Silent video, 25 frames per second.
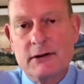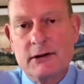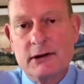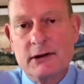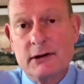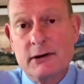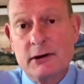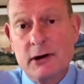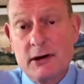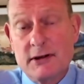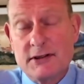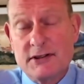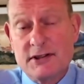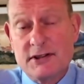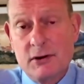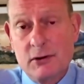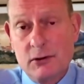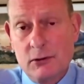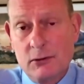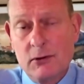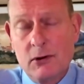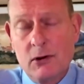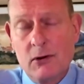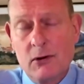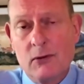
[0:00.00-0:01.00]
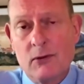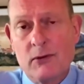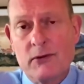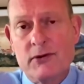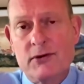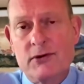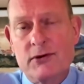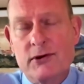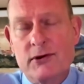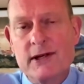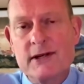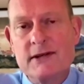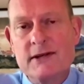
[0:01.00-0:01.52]
the last hole, hole
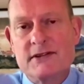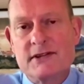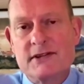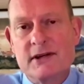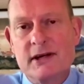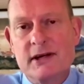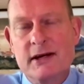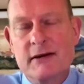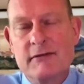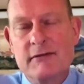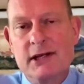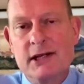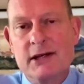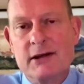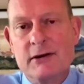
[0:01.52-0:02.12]
three, is going to have